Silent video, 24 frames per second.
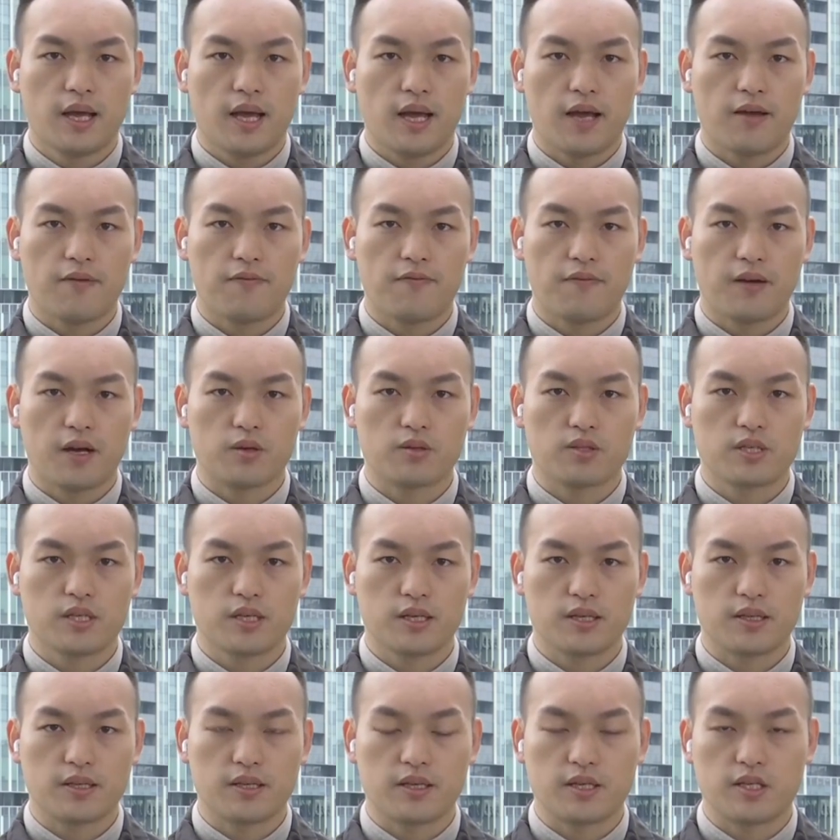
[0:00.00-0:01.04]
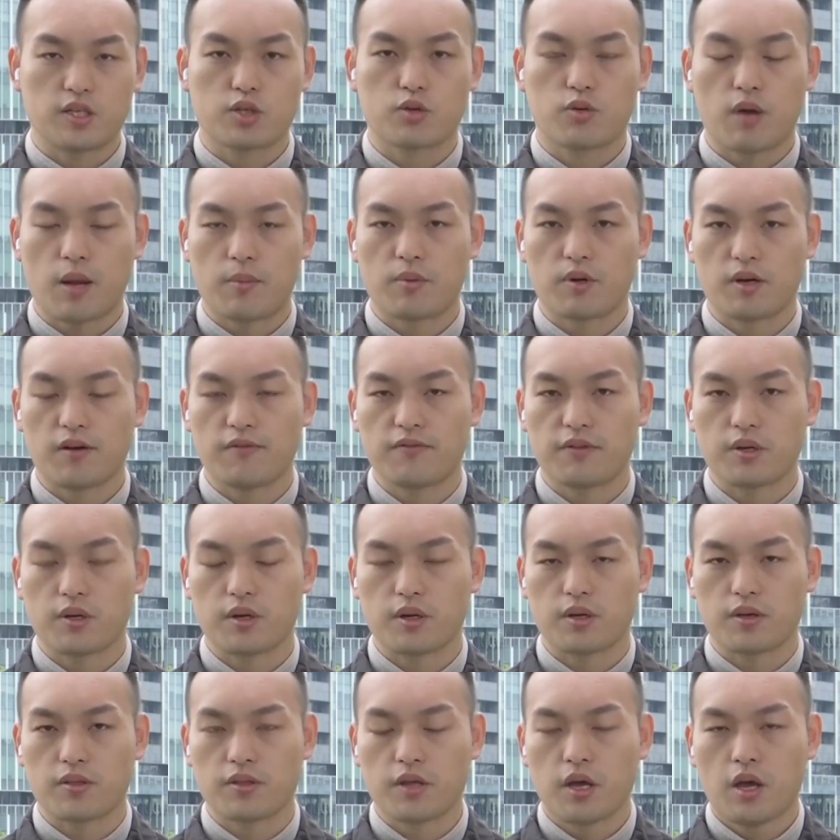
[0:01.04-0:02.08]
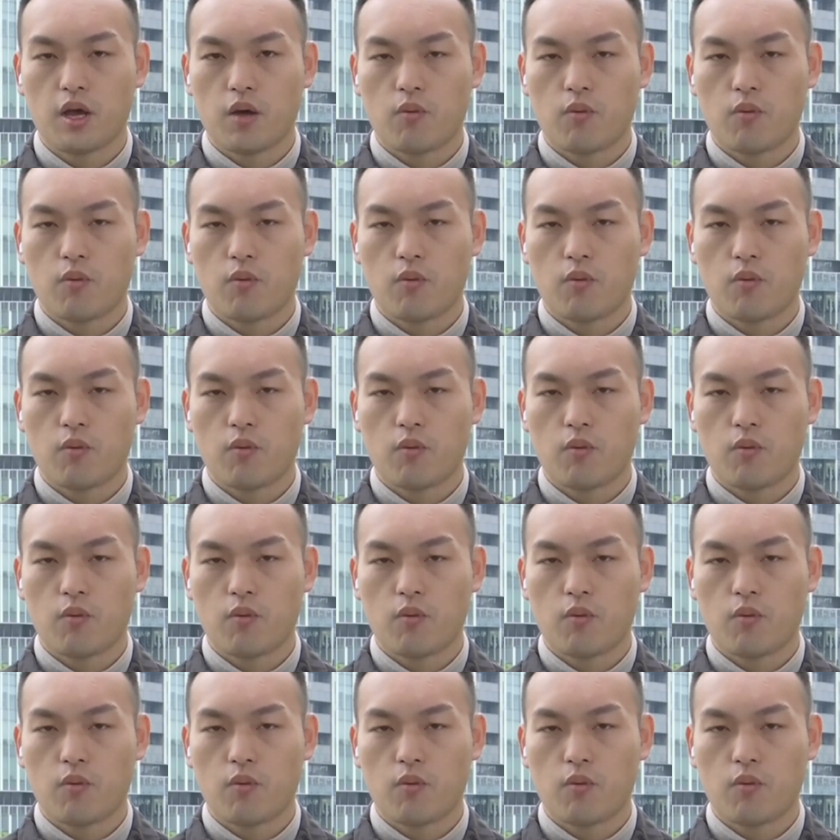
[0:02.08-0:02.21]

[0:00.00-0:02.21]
have felt the tremor of the earth.